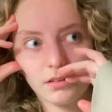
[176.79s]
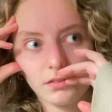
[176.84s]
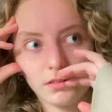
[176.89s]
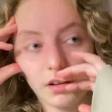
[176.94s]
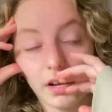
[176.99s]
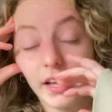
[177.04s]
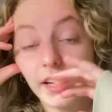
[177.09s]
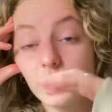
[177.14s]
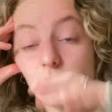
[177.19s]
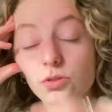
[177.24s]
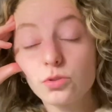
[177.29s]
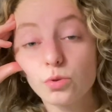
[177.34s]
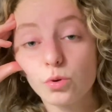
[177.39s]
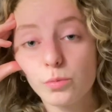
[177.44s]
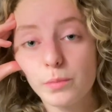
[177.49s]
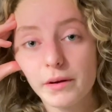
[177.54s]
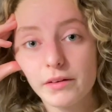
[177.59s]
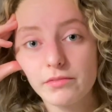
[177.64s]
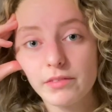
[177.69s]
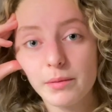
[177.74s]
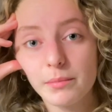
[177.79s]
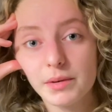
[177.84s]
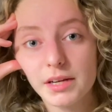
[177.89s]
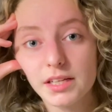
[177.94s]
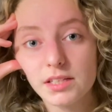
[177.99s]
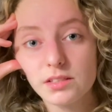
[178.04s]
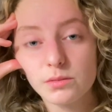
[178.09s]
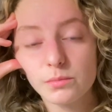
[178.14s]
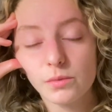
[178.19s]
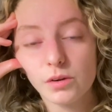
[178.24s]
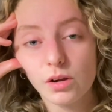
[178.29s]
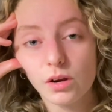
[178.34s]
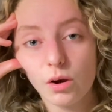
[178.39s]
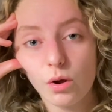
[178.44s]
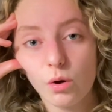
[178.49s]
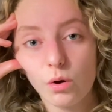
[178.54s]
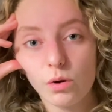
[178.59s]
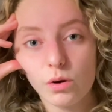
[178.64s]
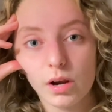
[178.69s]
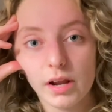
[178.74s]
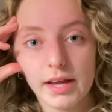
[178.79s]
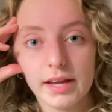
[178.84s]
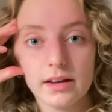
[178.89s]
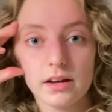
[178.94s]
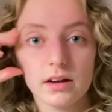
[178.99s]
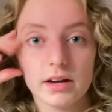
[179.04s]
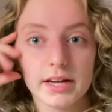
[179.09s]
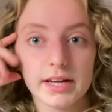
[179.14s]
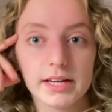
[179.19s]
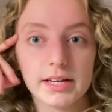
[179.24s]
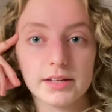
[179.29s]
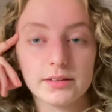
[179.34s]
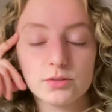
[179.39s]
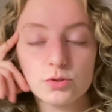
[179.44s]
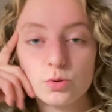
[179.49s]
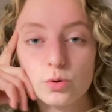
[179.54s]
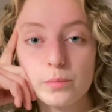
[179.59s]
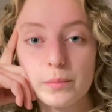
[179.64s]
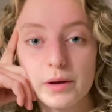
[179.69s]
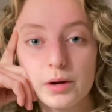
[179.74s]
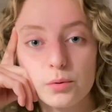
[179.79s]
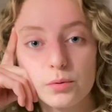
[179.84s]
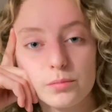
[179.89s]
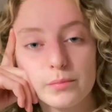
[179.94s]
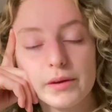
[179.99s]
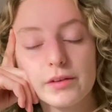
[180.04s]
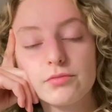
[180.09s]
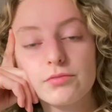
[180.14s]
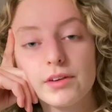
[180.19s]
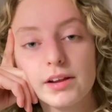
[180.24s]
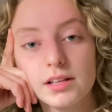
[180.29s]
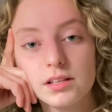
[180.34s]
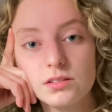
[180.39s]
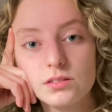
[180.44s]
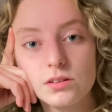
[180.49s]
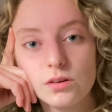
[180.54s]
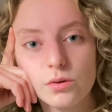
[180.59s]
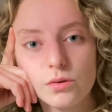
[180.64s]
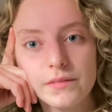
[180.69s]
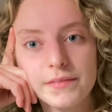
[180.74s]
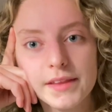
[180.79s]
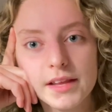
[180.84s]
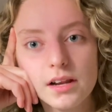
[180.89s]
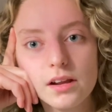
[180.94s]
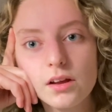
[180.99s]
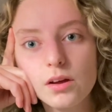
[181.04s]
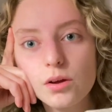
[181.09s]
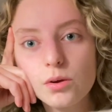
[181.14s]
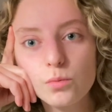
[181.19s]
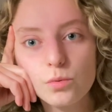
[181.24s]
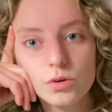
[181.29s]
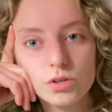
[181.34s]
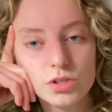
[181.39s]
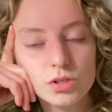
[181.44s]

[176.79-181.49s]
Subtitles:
like to talk about feminism a lot, like I talk about it with my friends a lot, and they're like, oh, what do